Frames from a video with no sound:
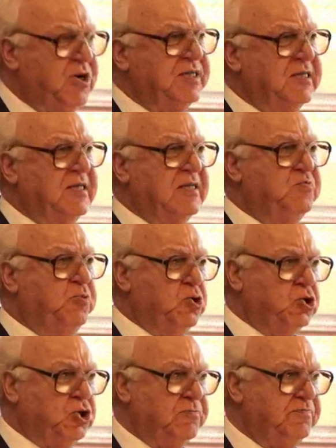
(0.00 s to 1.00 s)
President
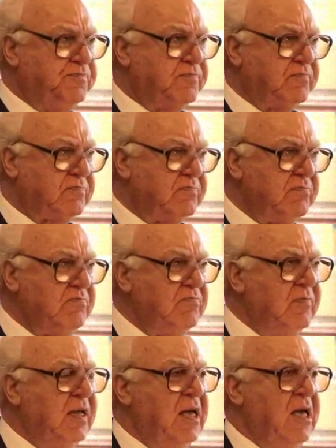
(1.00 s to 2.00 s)
Bush
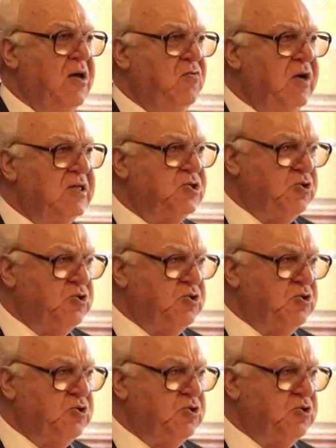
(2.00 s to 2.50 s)
went